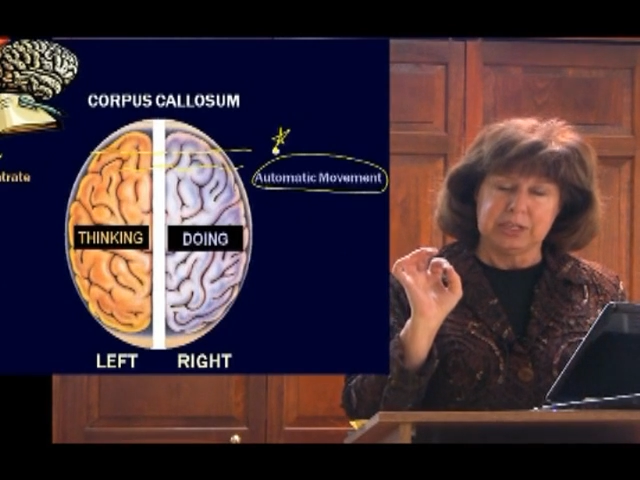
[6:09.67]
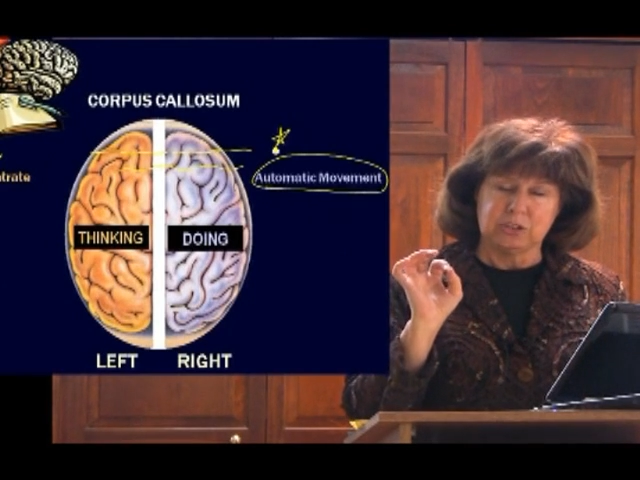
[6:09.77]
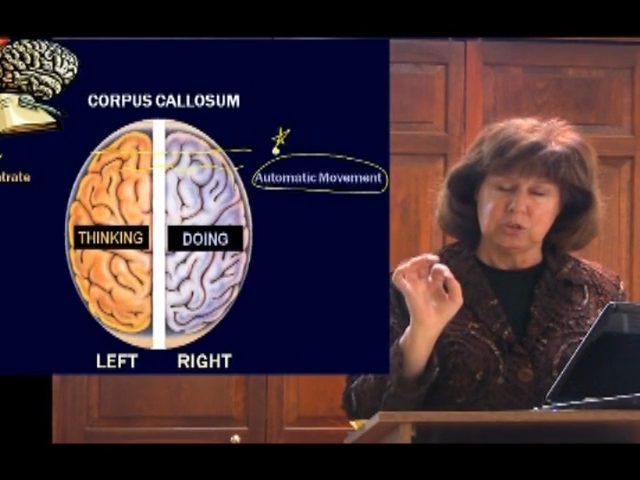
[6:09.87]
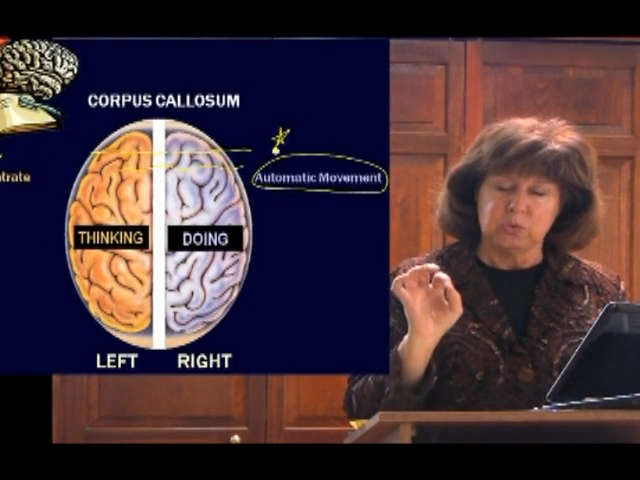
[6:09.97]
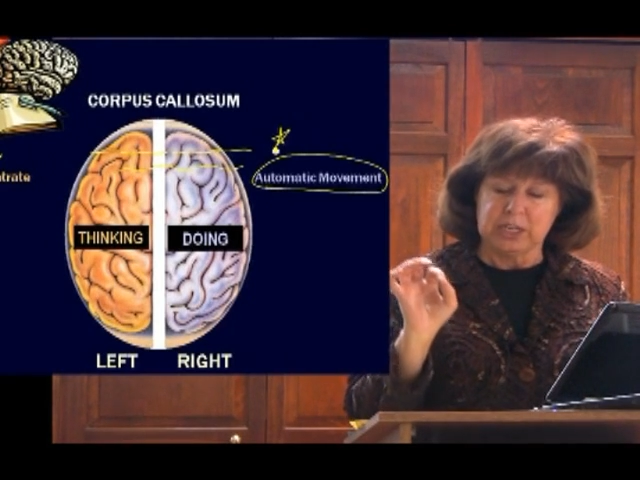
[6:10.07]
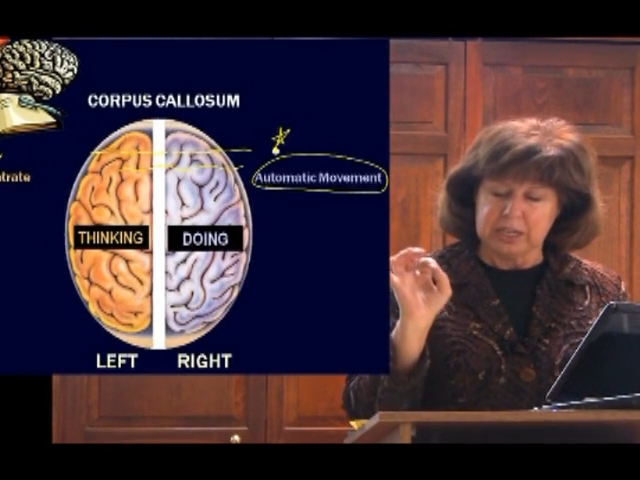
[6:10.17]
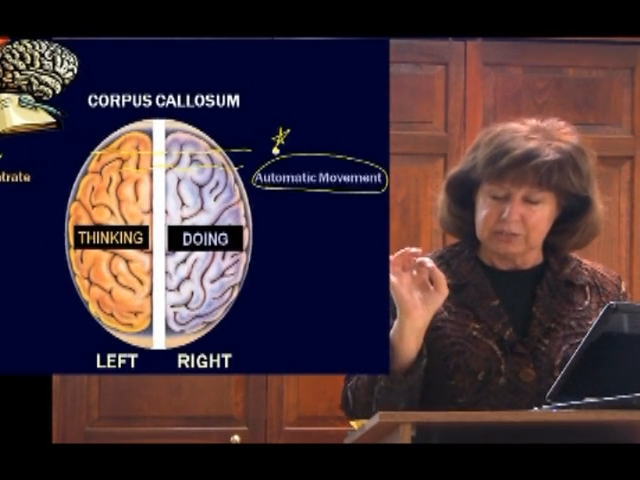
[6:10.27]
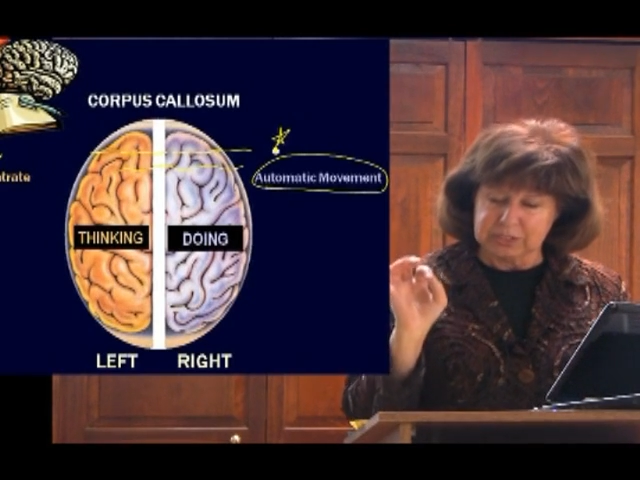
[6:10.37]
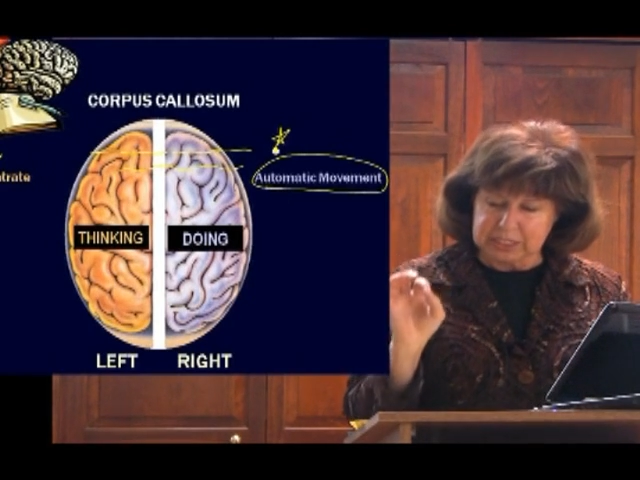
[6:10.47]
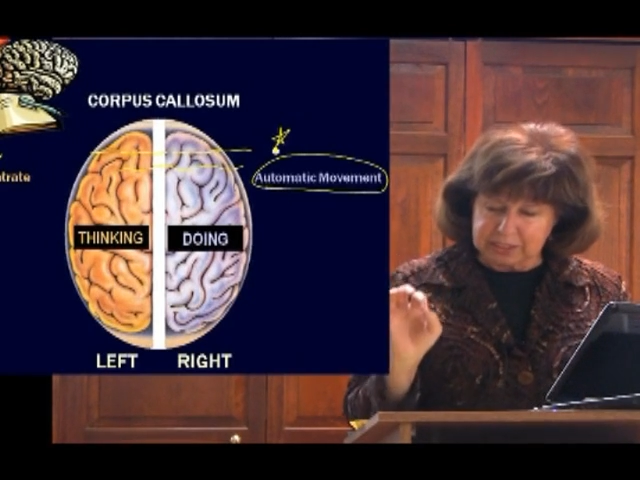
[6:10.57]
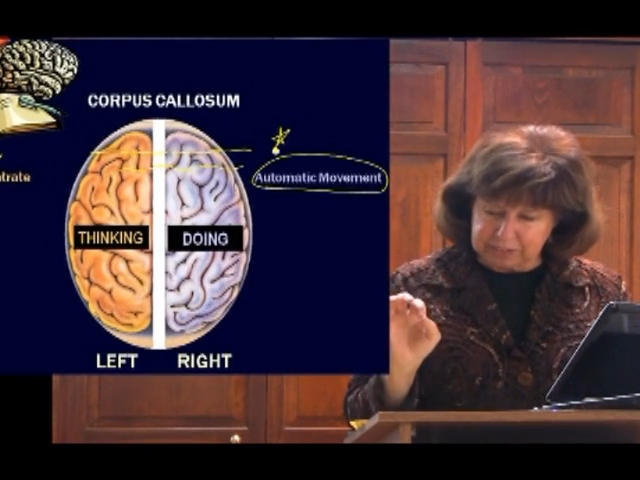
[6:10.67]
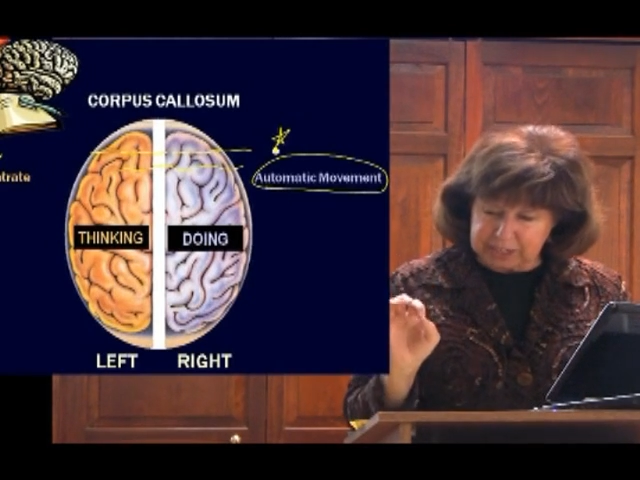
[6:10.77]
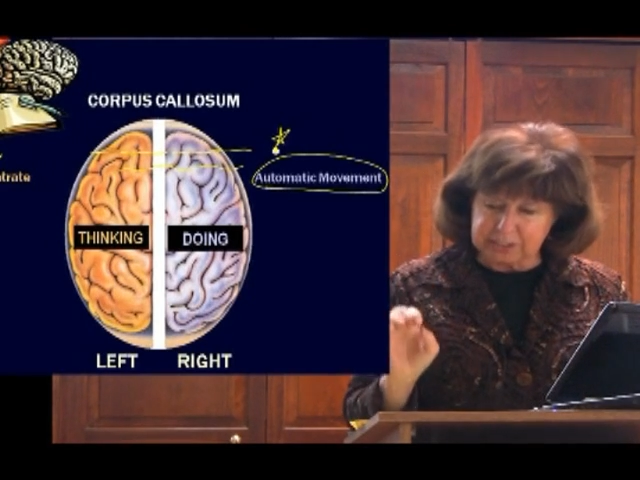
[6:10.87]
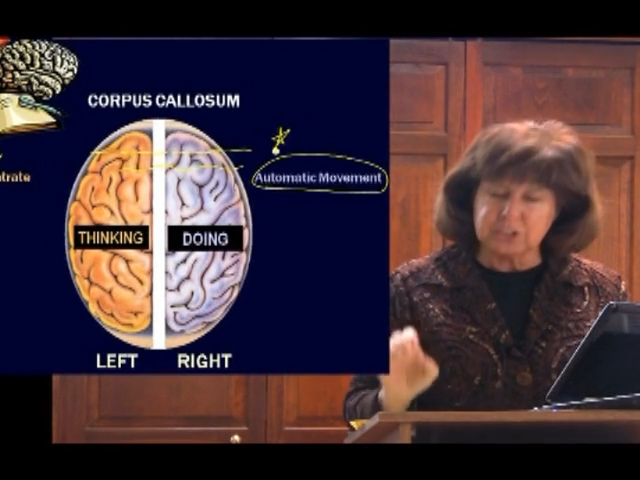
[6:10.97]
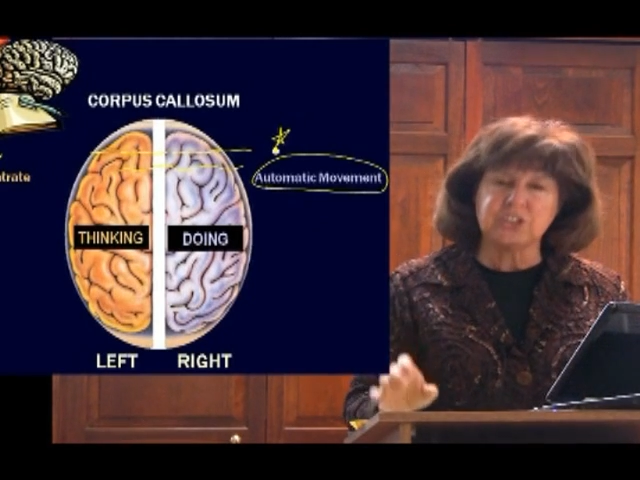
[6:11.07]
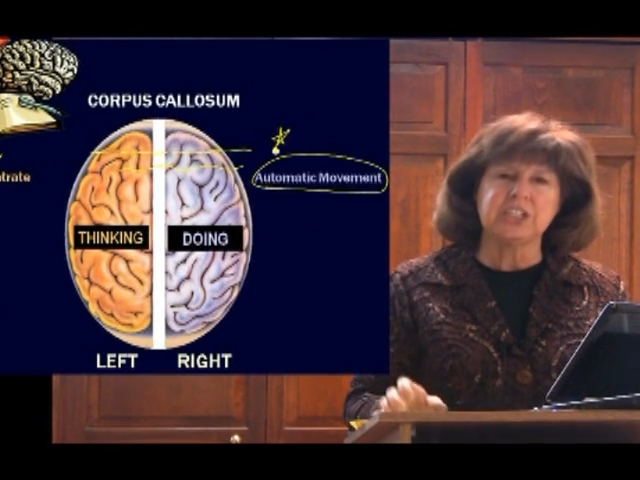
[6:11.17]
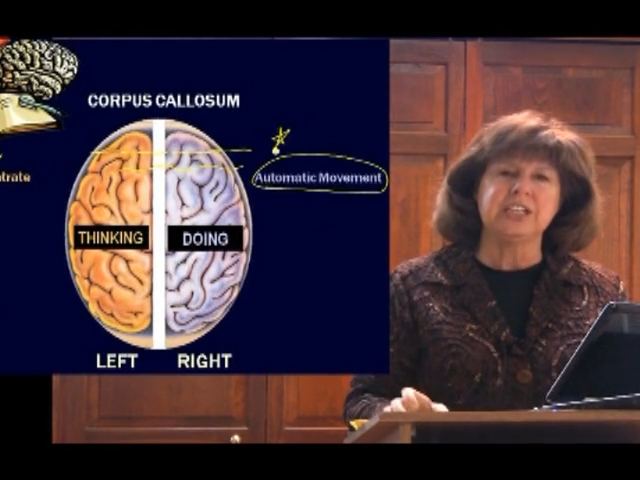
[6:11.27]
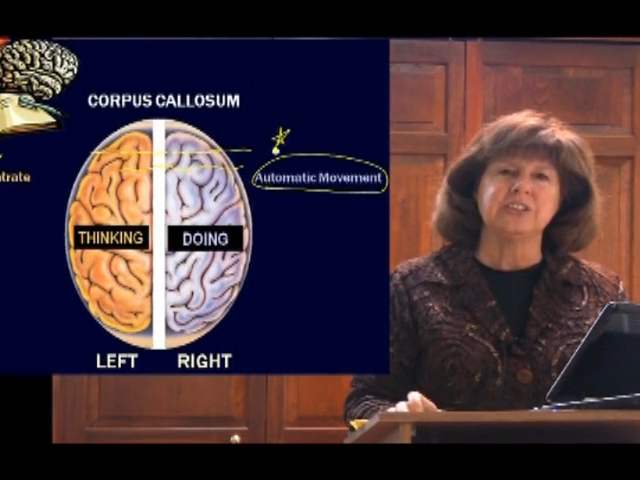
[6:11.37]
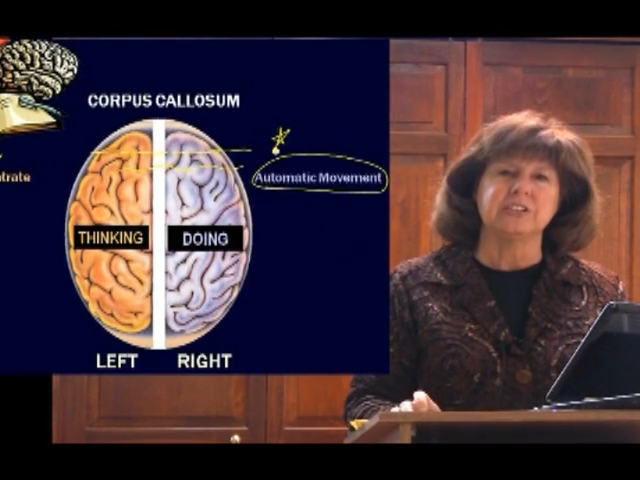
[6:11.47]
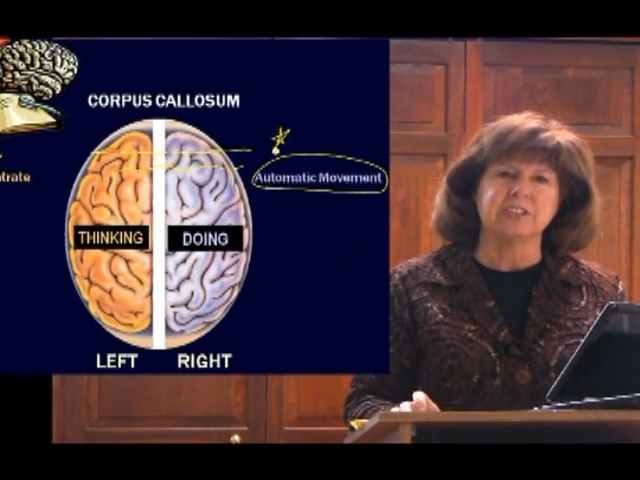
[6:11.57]
Do we have to give
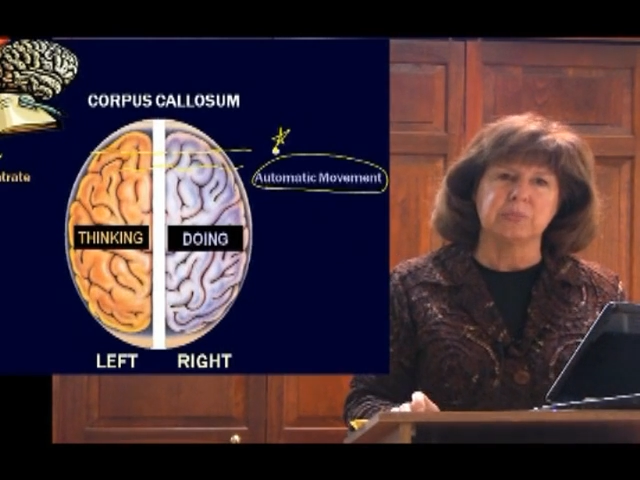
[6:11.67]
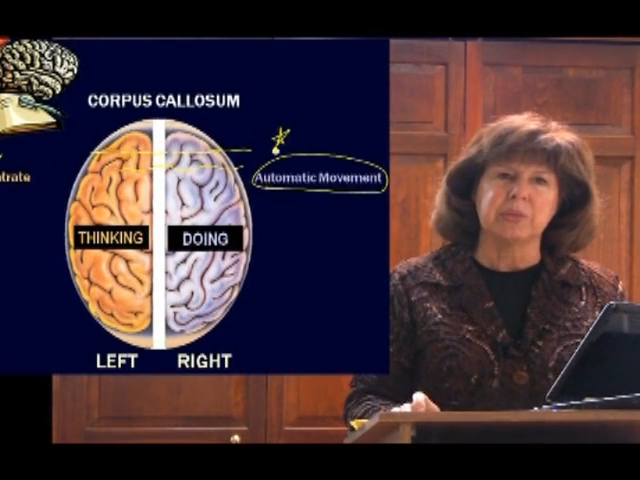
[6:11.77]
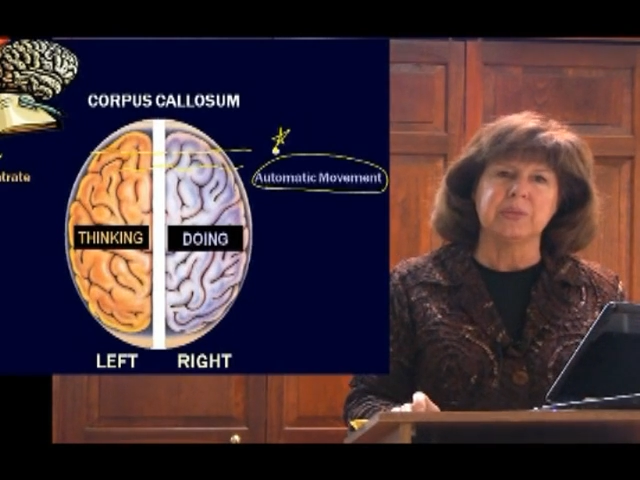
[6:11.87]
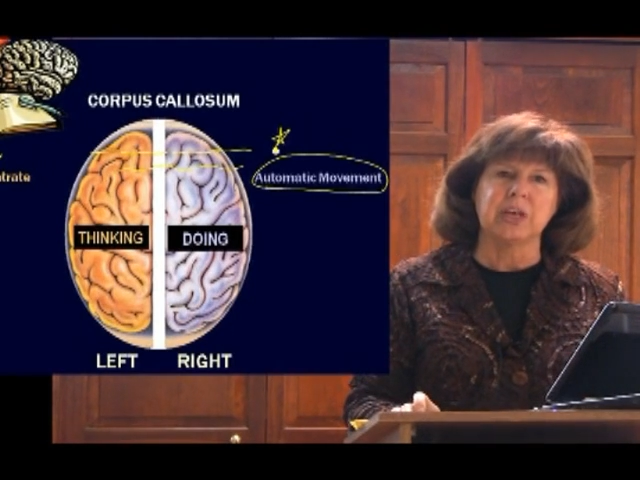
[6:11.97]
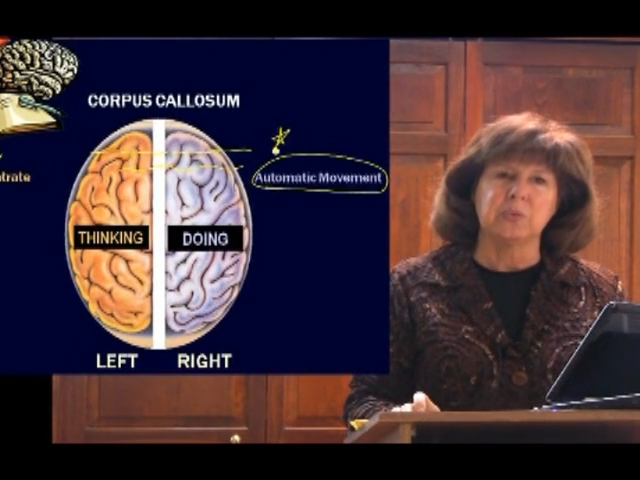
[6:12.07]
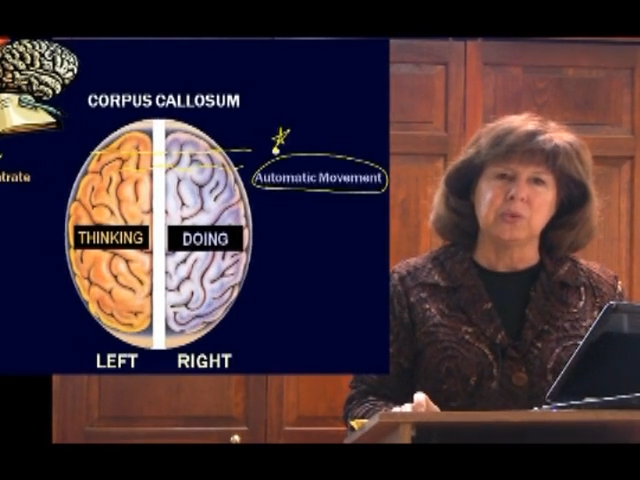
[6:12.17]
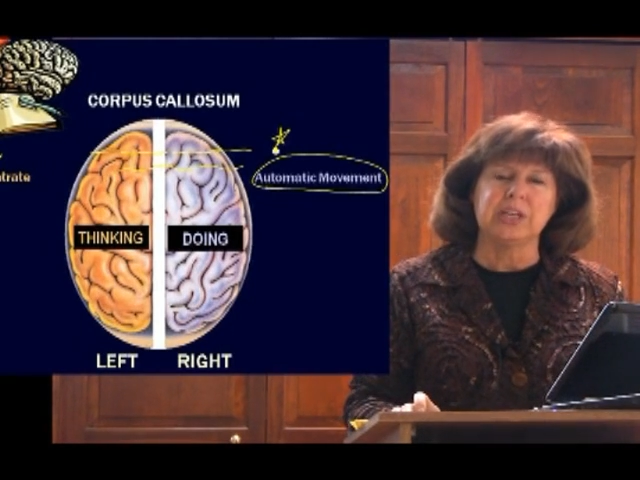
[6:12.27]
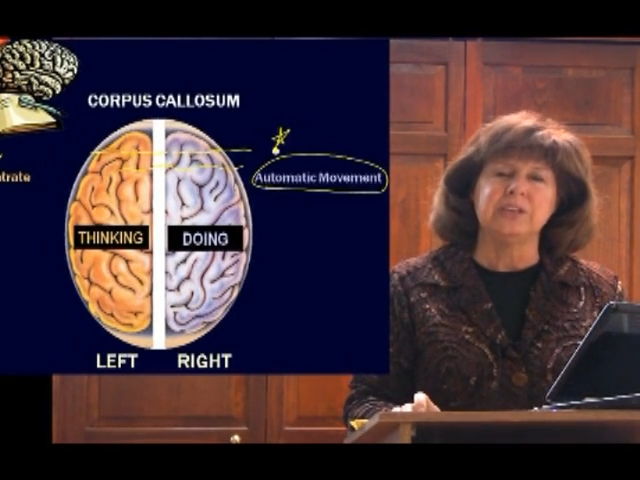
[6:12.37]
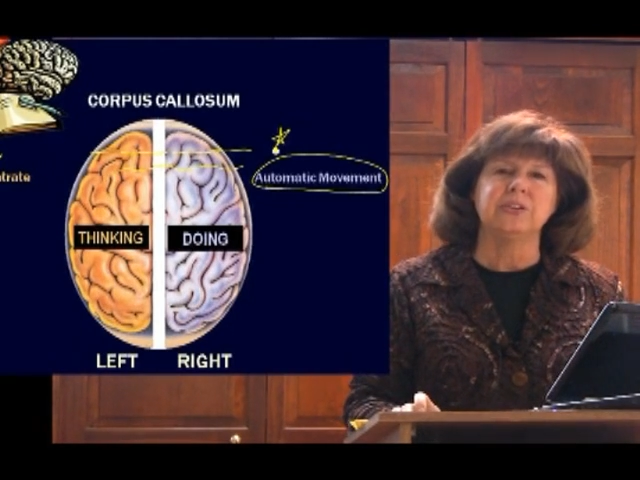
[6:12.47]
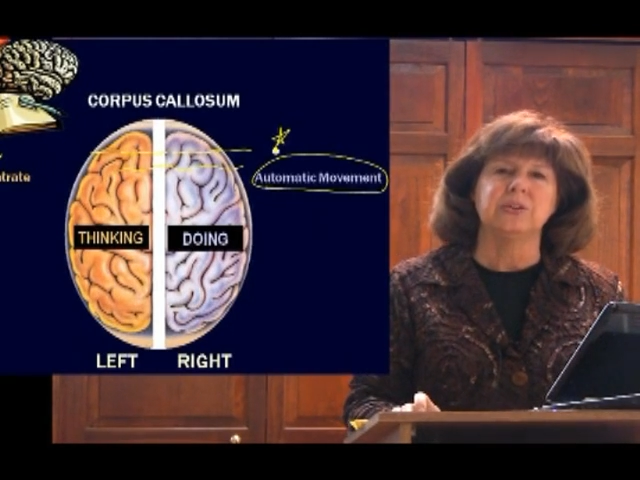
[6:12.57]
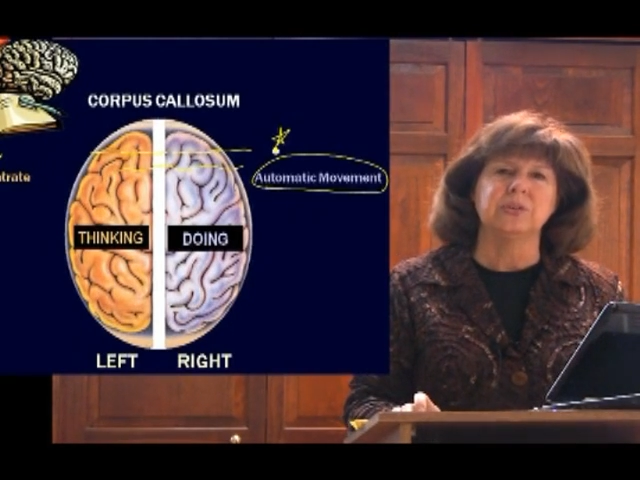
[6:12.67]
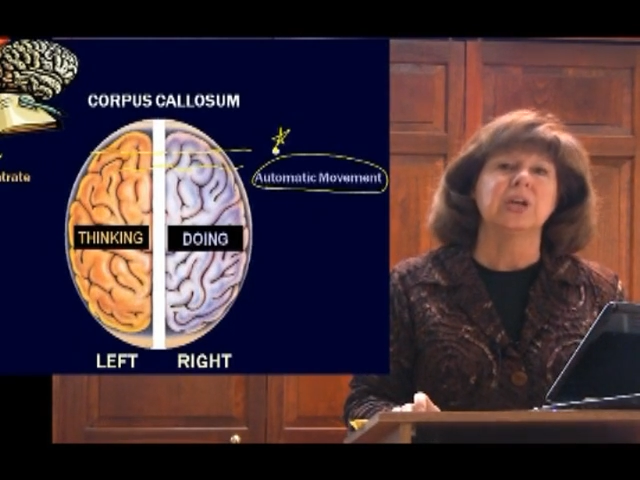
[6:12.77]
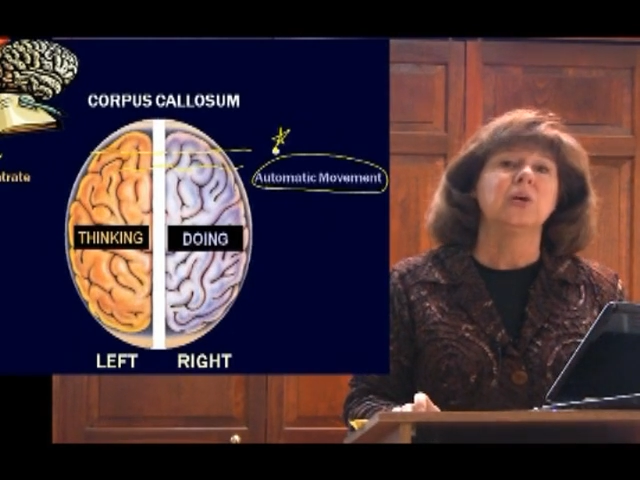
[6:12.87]
energy to something that we don't